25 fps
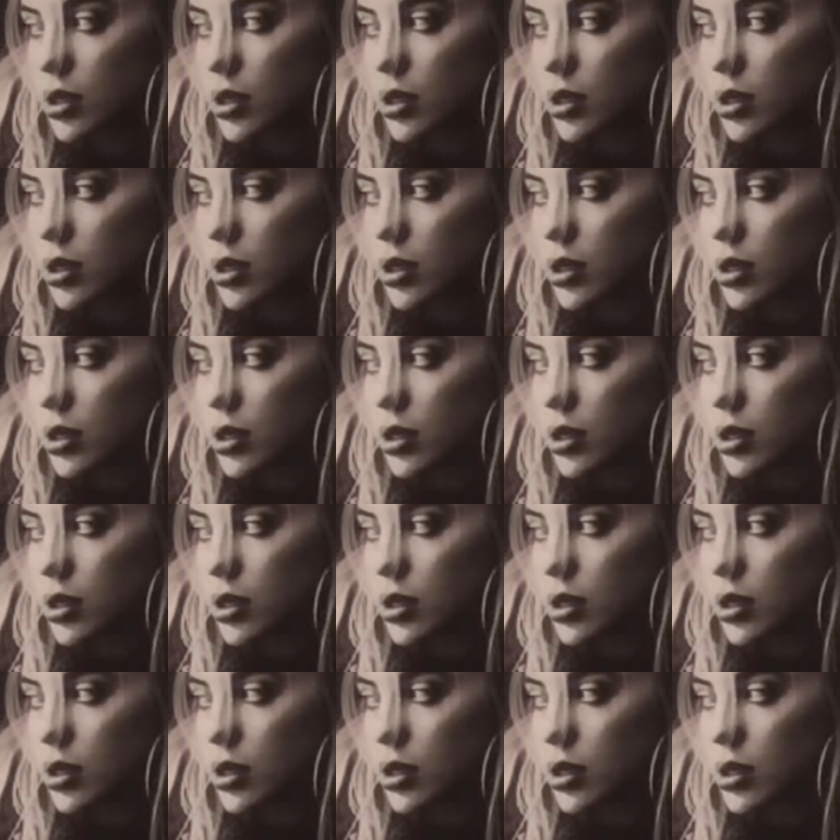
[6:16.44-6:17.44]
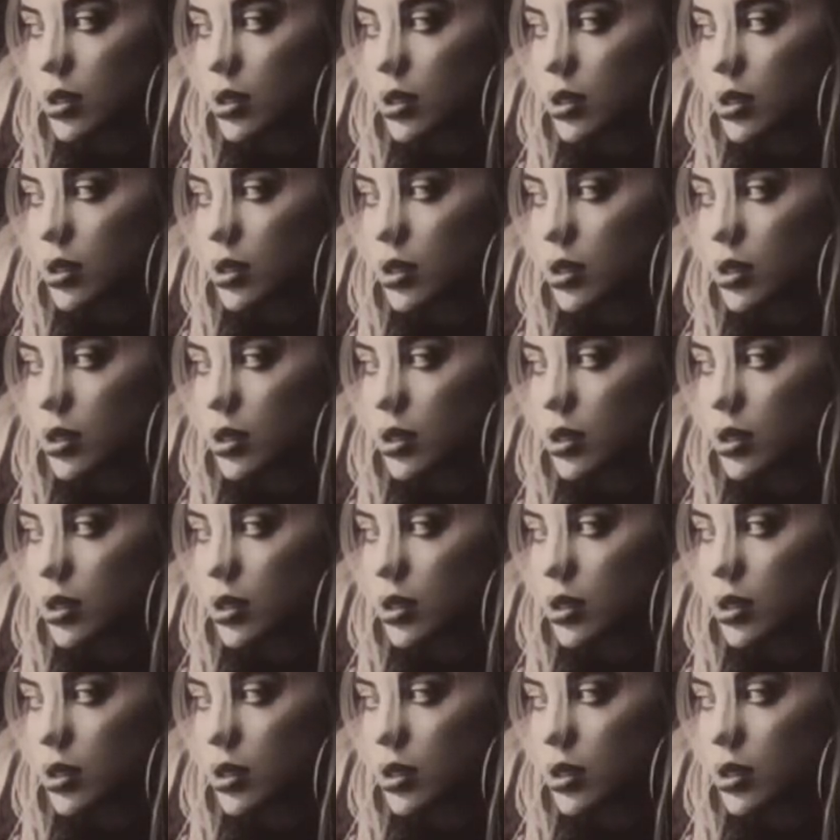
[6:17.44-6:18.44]

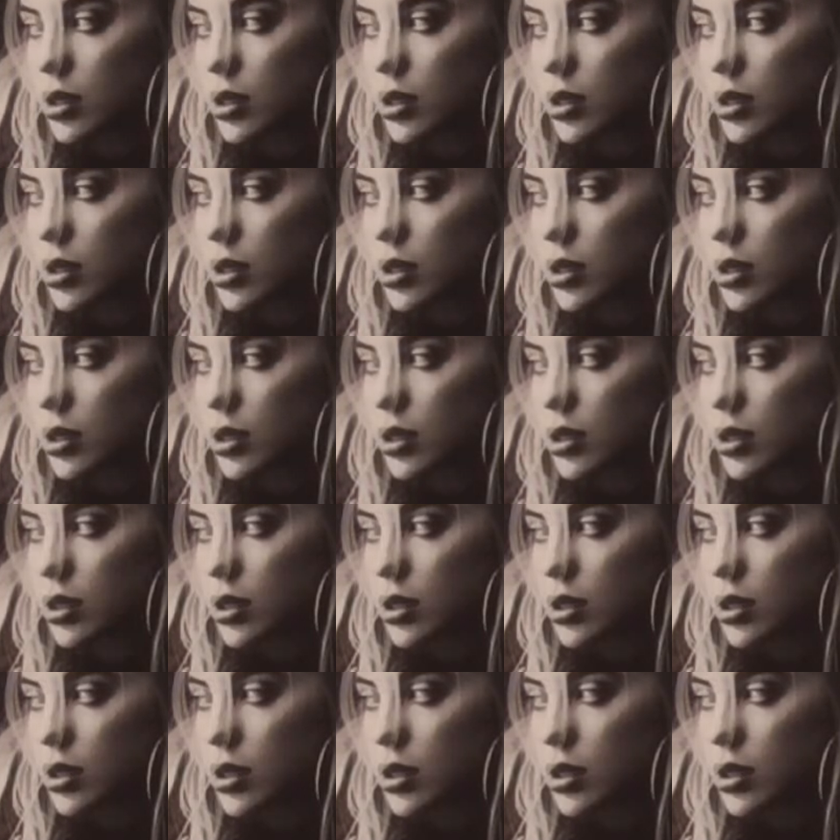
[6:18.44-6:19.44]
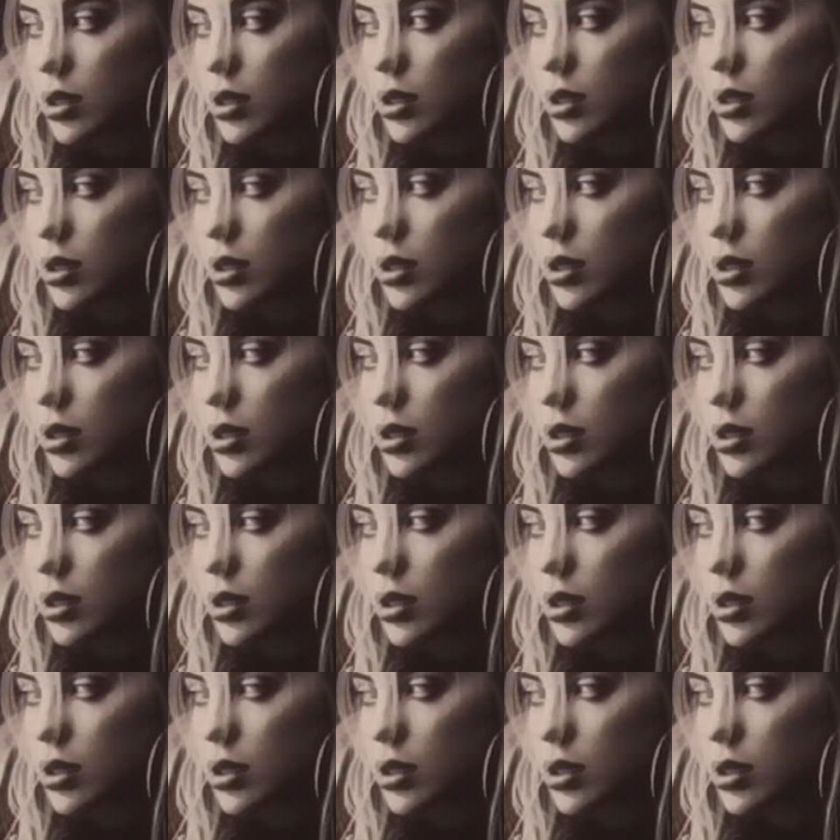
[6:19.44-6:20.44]

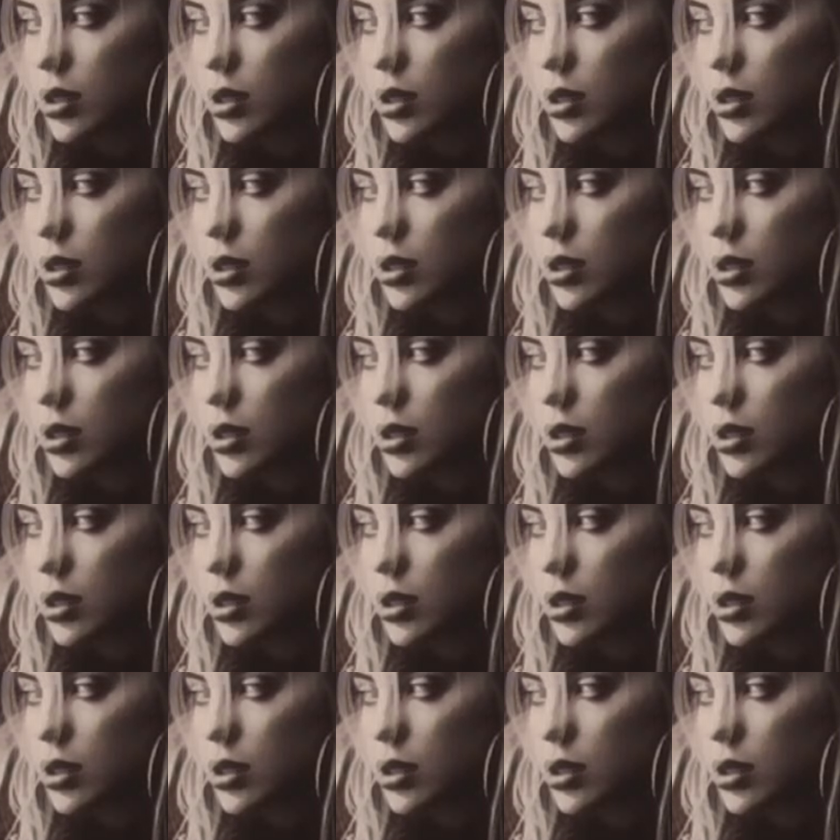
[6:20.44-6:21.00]
The person shown says nothing.